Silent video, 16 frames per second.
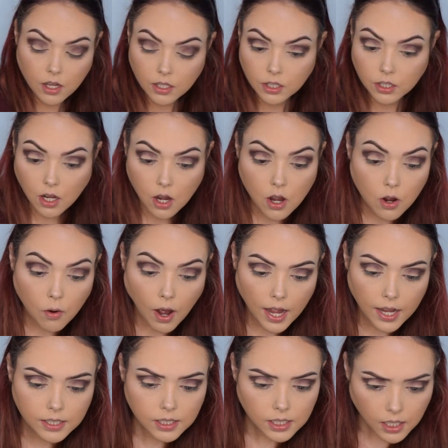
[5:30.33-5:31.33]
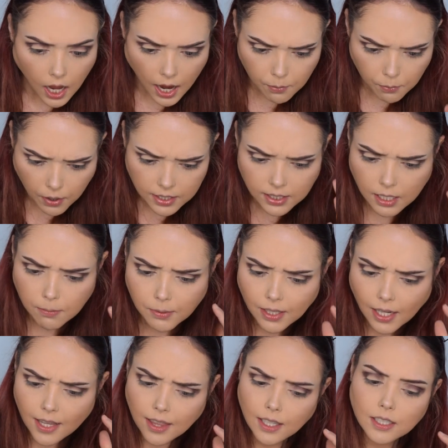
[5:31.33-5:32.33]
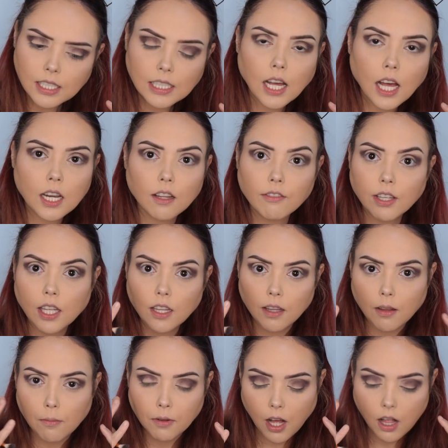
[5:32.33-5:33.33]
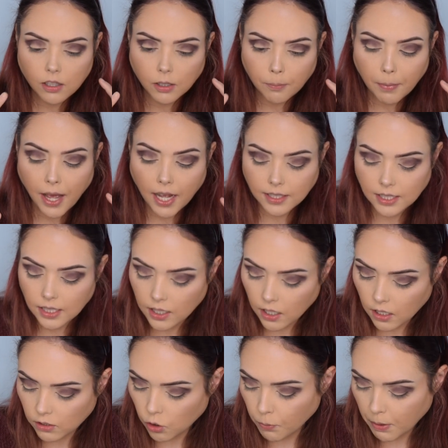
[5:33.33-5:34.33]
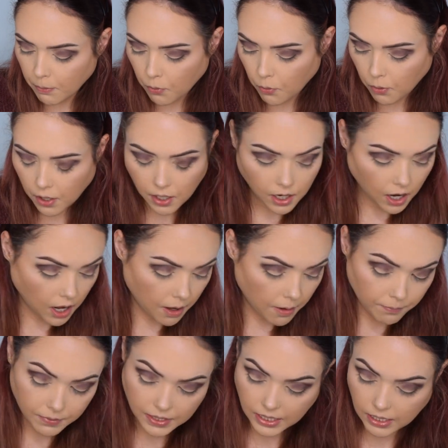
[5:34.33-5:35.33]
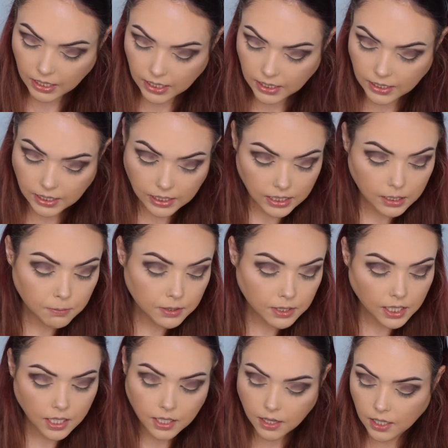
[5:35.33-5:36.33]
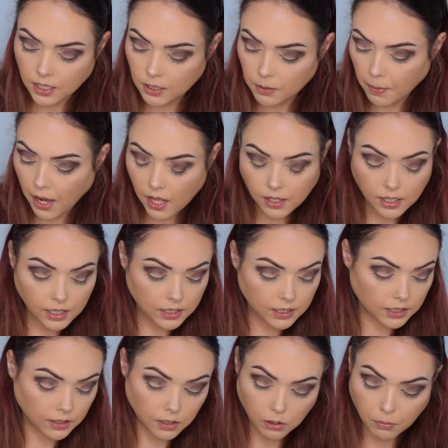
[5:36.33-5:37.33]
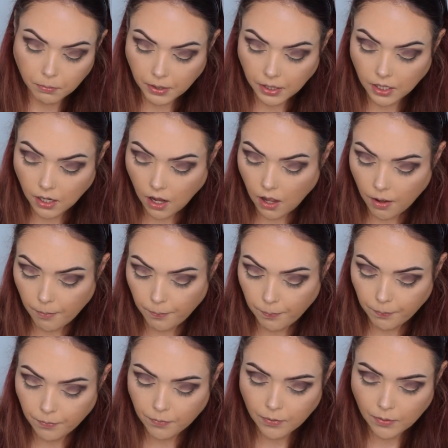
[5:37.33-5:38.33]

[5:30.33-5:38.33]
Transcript: So I did I was able I think to kind of get the color packed in there a little bit more. Um, it seems like this palette is a little bit um,